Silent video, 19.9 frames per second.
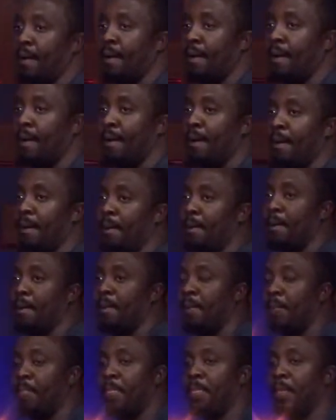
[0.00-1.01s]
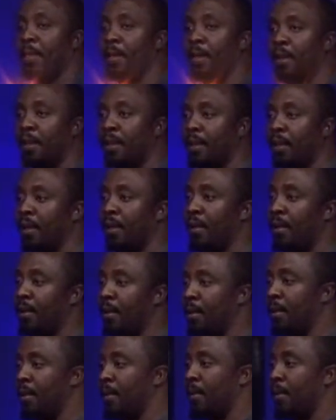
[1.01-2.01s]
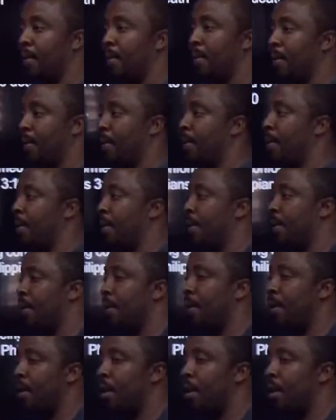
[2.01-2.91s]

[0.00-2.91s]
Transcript: [no speech]